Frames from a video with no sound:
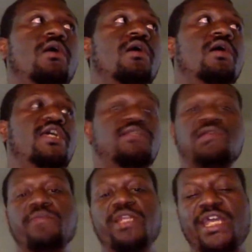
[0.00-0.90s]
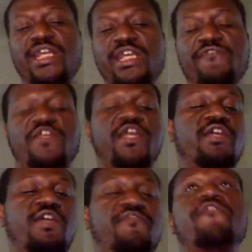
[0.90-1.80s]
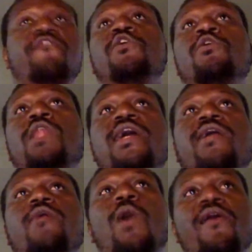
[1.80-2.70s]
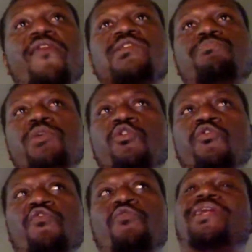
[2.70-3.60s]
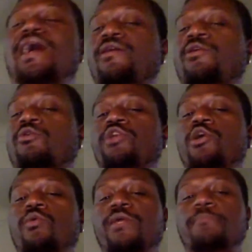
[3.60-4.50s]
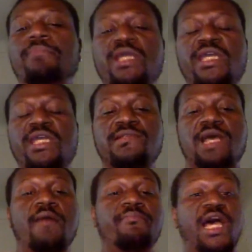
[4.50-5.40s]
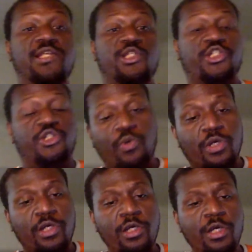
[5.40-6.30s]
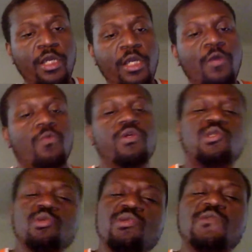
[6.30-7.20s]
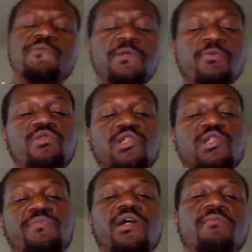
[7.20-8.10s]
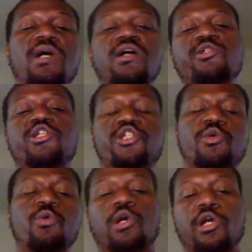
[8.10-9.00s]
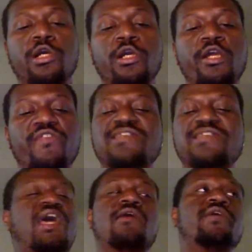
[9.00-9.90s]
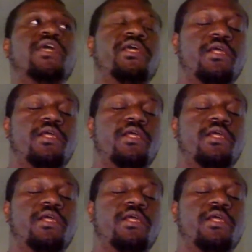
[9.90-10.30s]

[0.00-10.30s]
intimidated, if they feel like, wow, that's beautiful, but I don't know what it means, I'm not sure. As soon as people just become unsure, they say, I don't get it.